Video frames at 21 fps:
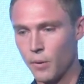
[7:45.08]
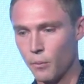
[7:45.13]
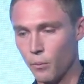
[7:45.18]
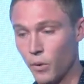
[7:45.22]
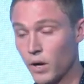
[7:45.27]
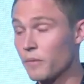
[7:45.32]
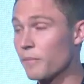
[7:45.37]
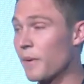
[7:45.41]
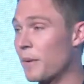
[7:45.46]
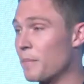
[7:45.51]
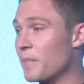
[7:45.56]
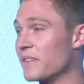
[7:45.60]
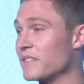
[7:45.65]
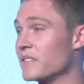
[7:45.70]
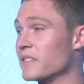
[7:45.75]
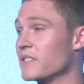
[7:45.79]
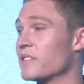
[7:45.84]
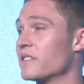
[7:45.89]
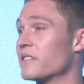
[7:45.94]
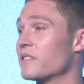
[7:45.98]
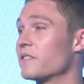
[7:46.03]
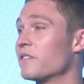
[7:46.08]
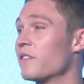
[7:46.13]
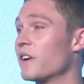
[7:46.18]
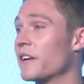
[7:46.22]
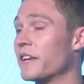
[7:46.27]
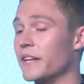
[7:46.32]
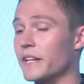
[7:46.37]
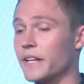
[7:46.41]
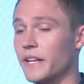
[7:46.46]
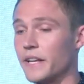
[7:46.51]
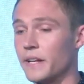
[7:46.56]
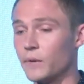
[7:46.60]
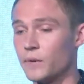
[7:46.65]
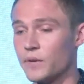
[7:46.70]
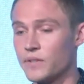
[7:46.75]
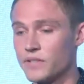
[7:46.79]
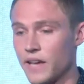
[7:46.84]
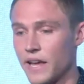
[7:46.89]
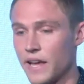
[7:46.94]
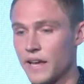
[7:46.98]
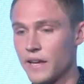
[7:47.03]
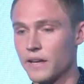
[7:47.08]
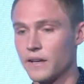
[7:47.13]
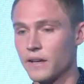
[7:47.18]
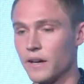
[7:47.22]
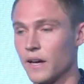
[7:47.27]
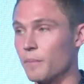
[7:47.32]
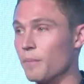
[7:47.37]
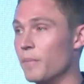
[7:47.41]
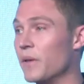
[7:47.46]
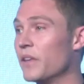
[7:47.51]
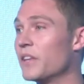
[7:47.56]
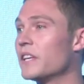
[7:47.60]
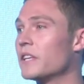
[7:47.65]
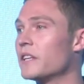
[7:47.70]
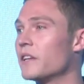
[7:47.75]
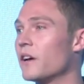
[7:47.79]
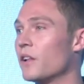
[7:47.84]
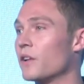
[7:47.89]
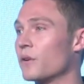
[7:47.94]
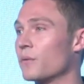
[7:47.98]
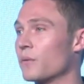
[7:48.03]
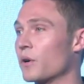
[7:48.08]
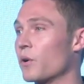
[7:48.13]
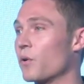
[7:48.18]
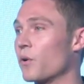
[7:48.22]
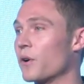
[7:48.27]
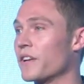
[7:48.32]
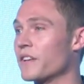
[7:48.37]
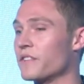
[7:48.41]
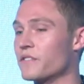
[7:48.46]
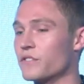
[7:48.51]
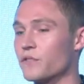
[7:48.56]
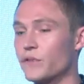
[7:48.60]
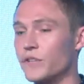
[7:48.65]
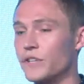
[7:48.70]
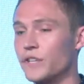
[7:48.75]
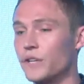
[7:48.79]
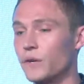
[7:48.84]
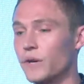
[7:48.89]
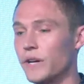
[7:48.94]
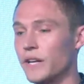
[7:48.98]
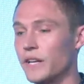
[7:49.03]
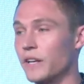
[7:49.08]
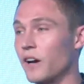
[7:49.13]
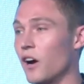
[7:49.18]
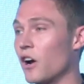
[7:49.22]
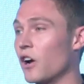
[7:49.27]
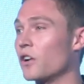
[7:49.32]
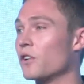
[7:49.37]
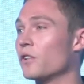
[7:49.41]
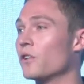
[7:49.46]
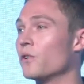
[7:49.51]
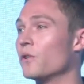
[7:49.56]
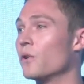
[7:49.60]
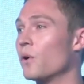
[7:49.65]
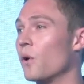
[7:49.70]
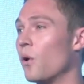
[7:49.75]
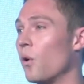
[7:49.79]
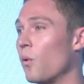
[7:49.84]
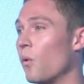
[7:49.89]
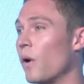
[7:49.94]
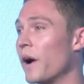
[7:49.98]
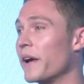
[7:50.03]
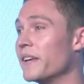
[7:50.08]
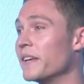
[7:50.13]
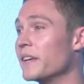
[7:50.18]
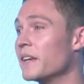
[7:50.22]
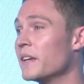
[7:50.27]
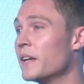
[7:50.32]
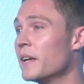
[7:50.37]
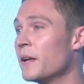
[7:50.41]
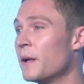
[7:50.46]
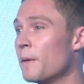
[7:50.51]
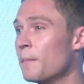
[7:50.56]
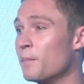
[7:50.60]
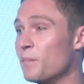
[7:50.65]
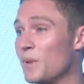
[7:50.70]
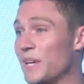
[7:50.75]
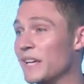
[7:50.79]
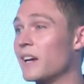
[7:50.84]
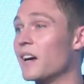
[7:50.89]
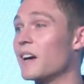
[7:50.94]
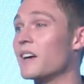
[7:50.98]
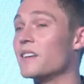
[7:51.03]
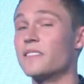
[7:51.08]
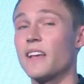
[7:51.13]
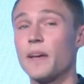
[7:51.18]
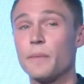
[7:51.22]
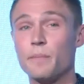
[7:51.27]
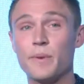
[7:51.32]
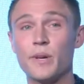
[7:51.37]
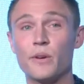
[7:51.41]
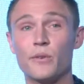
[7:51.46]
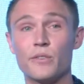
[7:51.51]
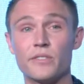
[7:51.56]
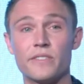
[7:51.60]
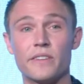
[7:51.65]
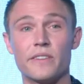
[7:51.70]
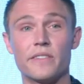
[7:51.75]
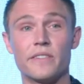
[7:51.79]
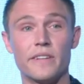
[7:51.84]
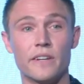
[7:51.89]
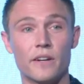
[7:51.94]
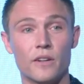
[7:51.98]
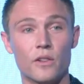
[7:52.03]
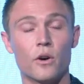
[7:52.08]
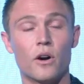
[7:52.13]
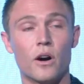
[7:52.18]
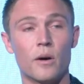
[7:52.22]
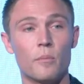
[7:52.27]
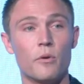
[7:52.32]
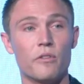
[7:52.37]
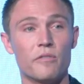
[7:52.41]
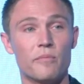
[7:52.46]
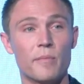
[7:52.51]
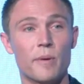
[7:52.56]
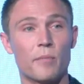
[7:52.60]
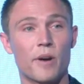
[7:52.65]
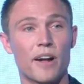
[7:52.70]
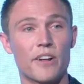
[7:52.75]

one of my businesses funded. It was a million-dollar recording studio in Honolulu, Hawaii, because I built the Aloha Movement